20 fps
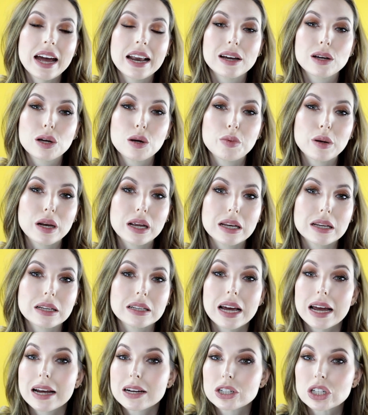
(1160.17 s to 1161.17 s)
and a couple of
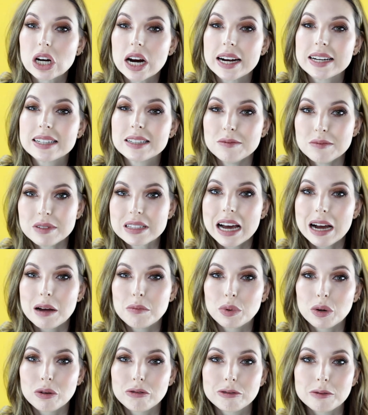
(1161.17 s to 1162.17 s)
little extra items that I
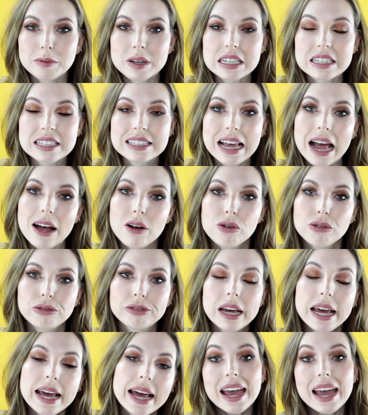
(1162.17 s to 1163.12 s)
bought for myself.